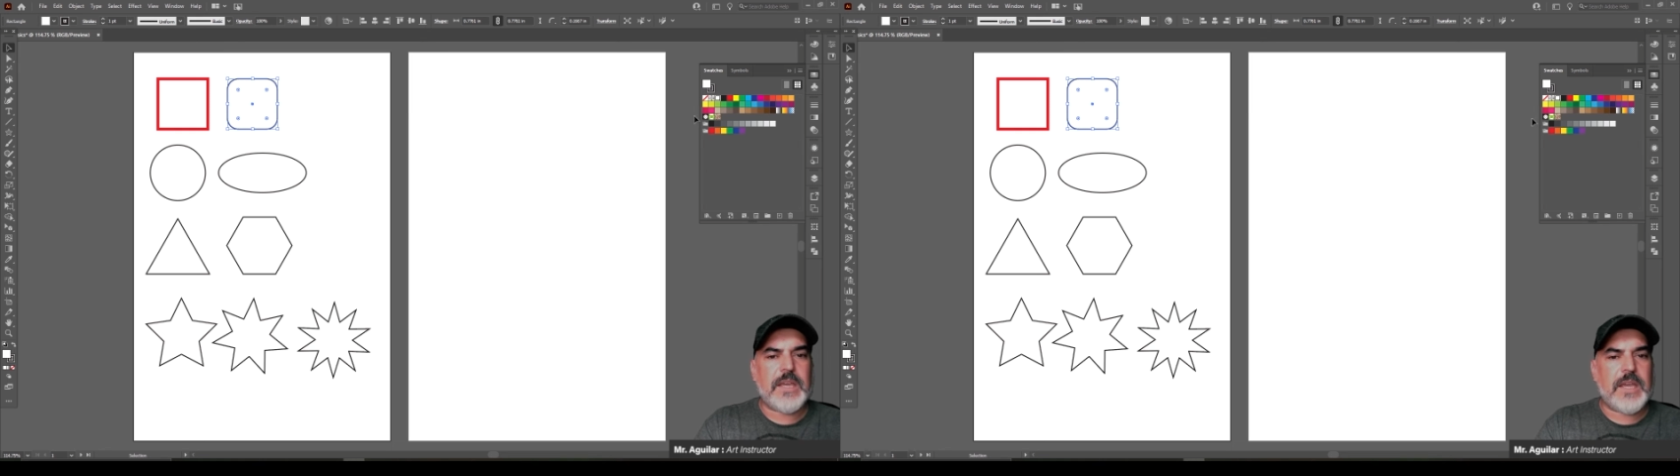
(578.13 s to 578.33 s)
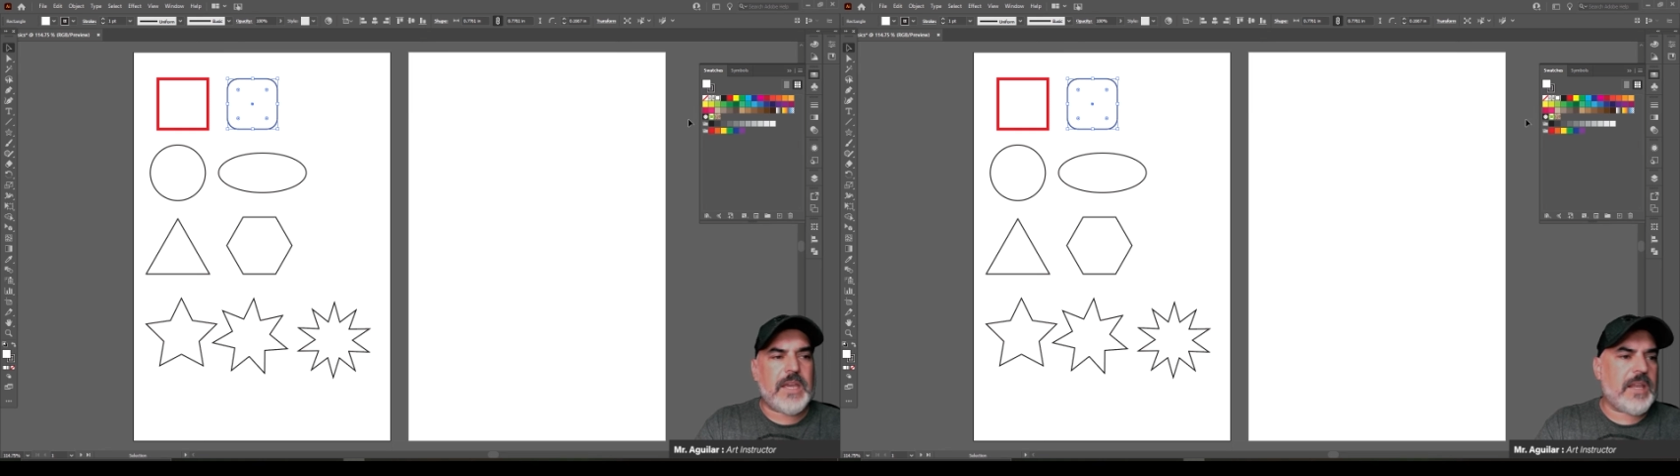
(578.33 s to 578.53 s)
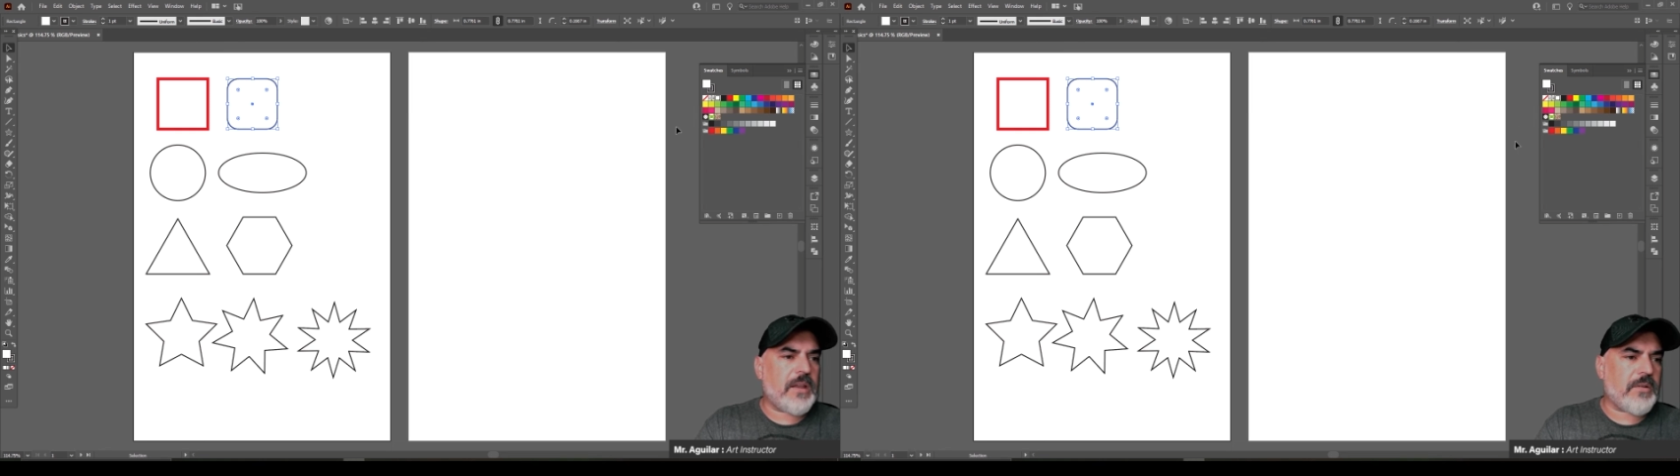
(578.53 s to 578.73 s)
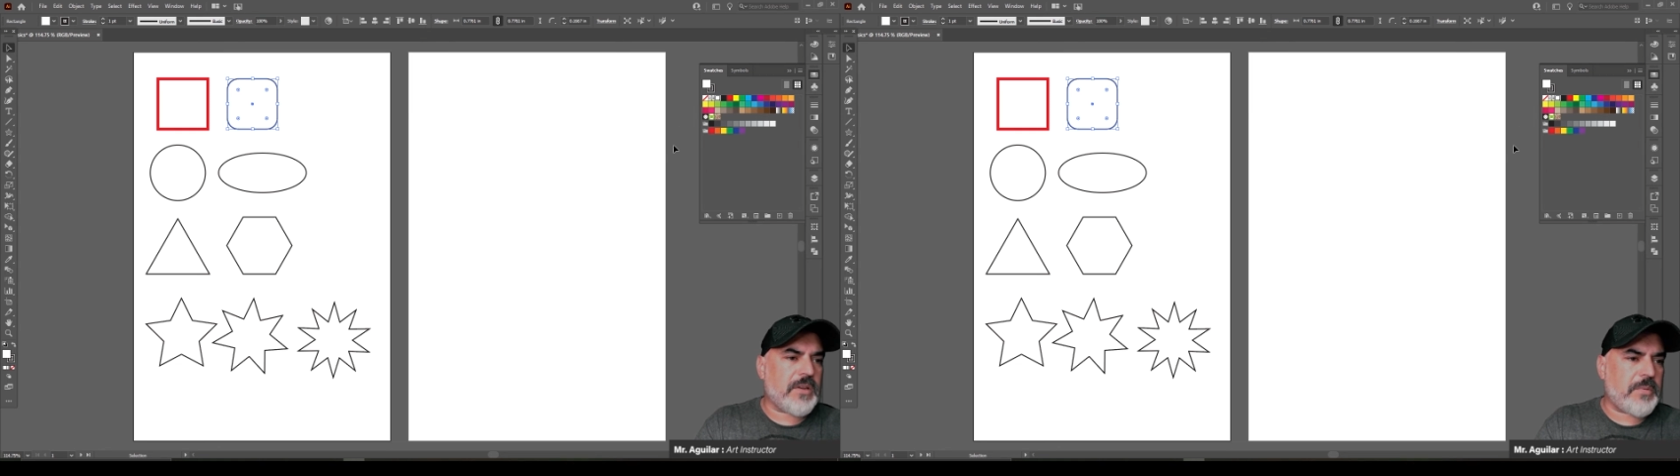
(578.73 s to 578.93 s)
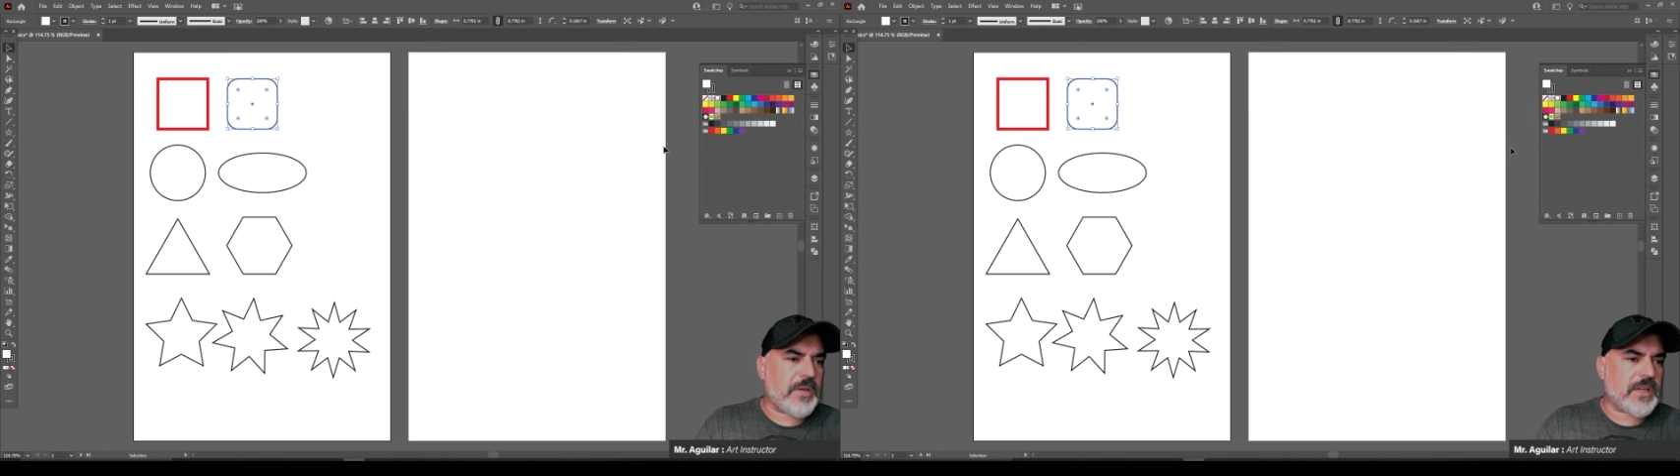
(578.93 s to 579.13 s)
and I'm going
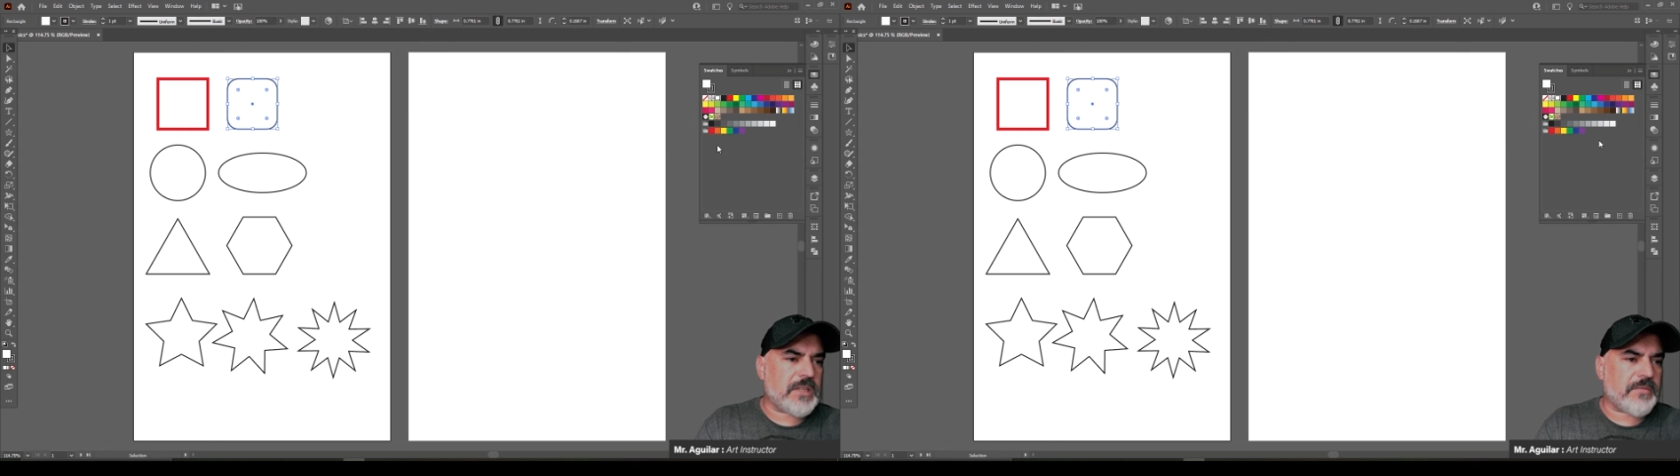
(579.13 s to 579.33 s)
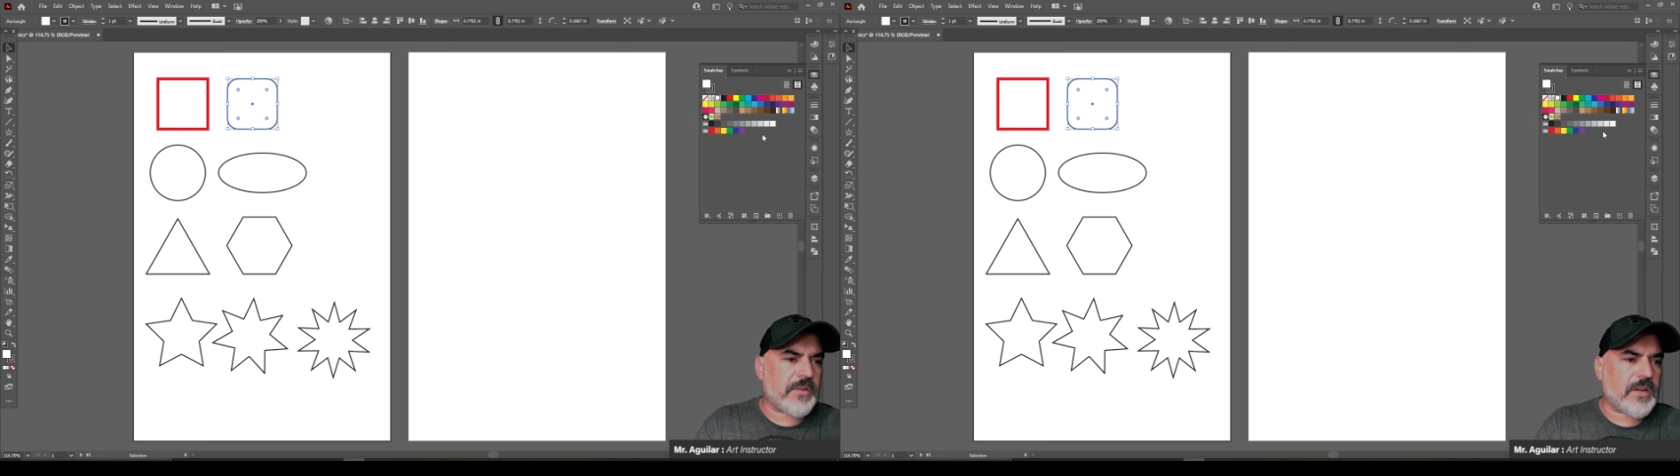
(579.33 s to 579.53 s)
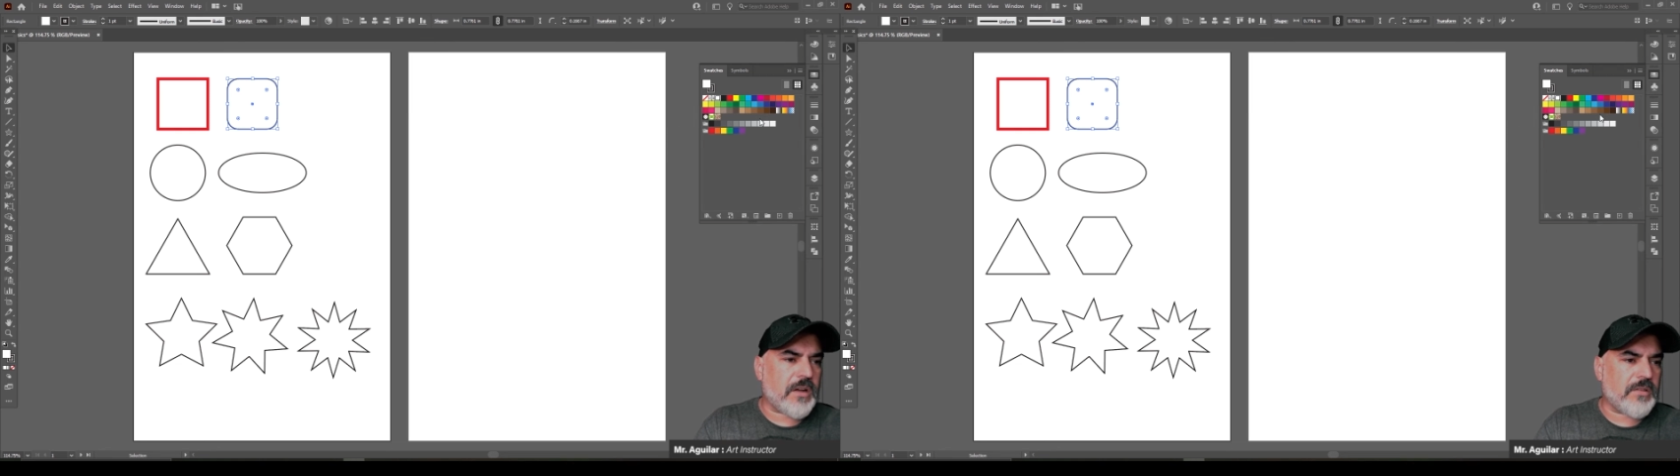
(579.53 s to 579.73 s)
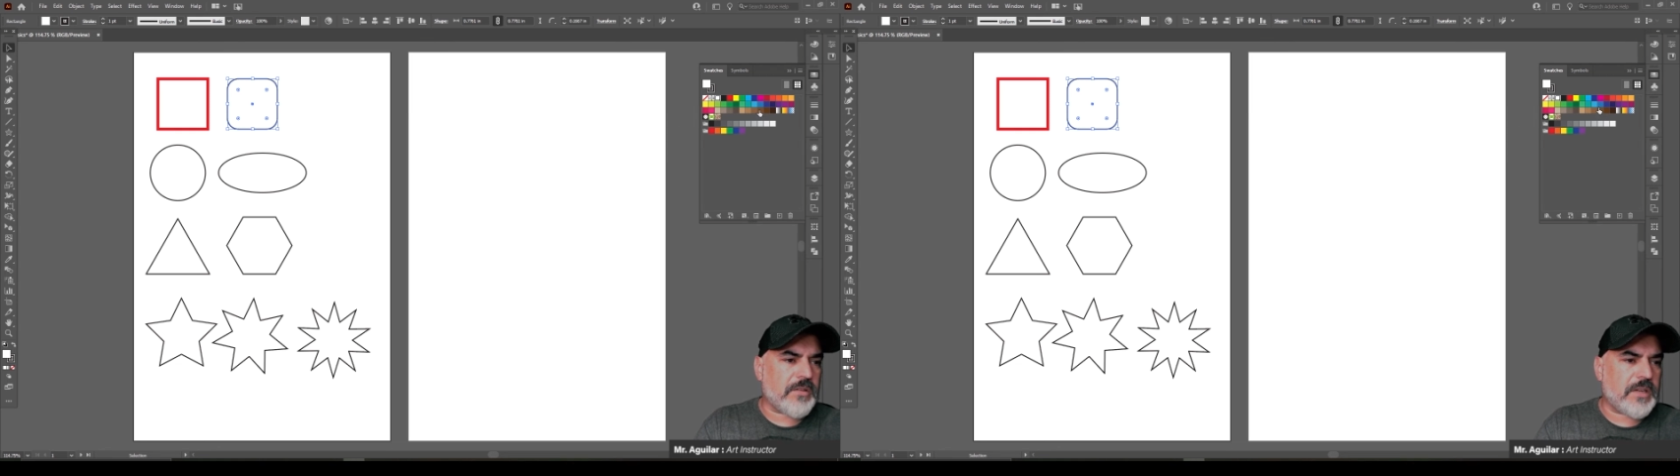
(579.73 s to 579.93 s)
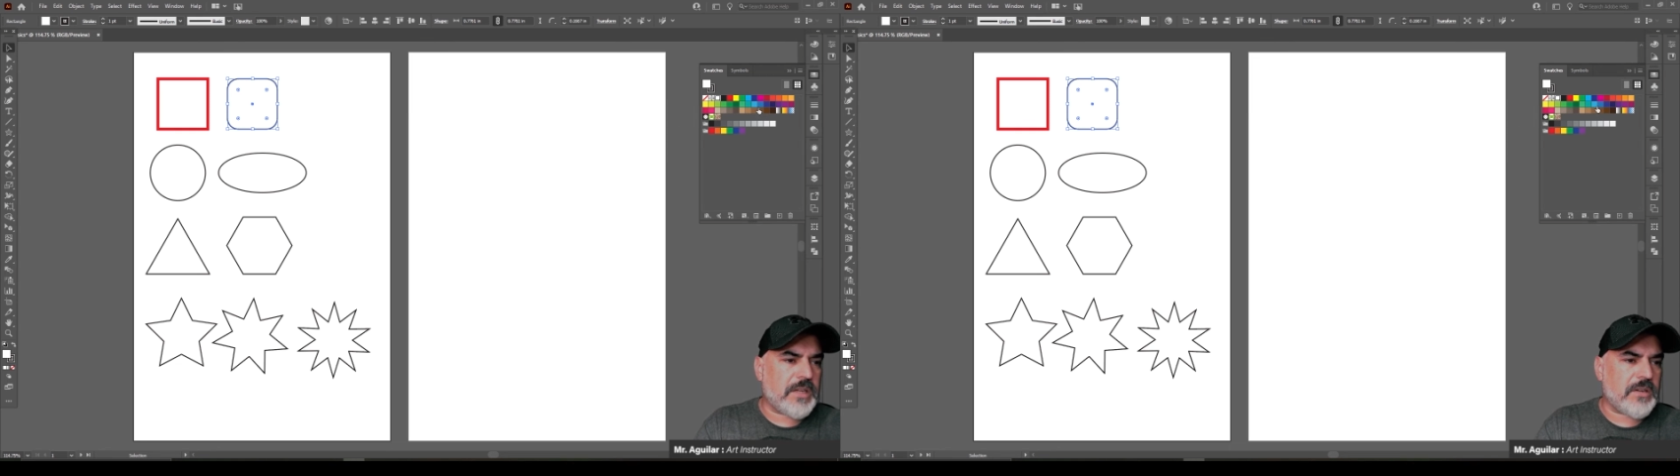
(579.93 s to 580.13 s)
to pick a different color
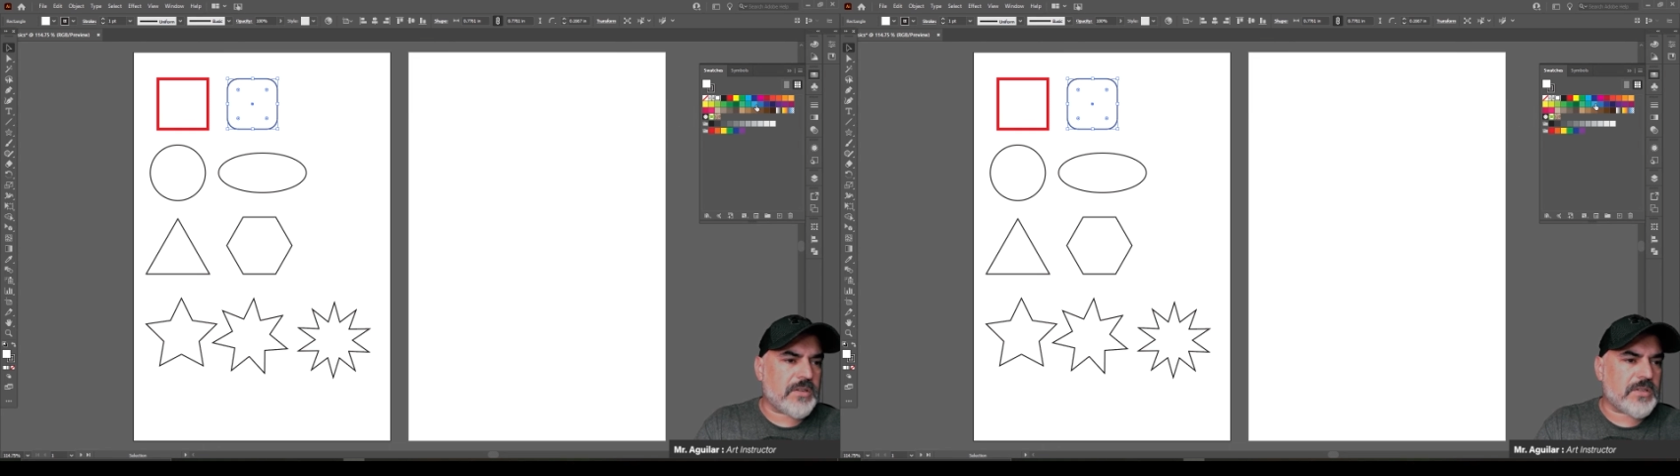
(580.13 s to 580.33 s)
in here.